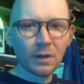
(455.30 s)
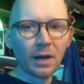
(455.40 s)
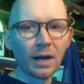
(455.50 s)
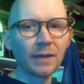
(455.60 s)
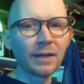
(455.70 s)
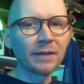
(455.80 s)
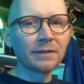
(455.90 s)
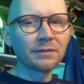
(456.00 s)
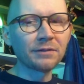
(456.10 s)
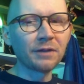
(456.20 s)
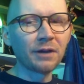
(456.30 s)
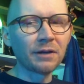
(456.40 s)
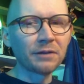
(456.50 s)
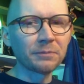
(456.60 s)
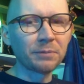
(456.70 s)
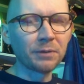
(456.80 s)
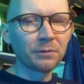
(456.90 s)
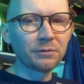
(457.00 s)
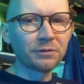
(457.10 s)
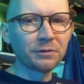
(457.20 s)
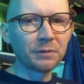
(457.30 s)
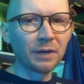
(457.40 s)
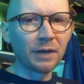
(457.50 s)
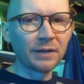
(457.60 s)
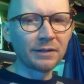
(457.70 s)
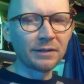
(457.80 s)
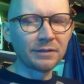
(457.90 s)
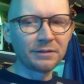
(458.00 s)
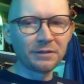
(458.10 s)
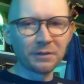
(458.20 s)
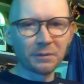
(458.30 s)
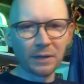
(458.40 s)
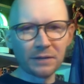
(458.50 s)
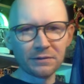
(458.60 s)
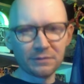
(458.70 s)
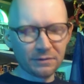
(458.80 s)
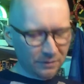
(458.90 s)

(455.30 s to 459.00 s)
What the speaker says: I like this card as opposed to I did a TOS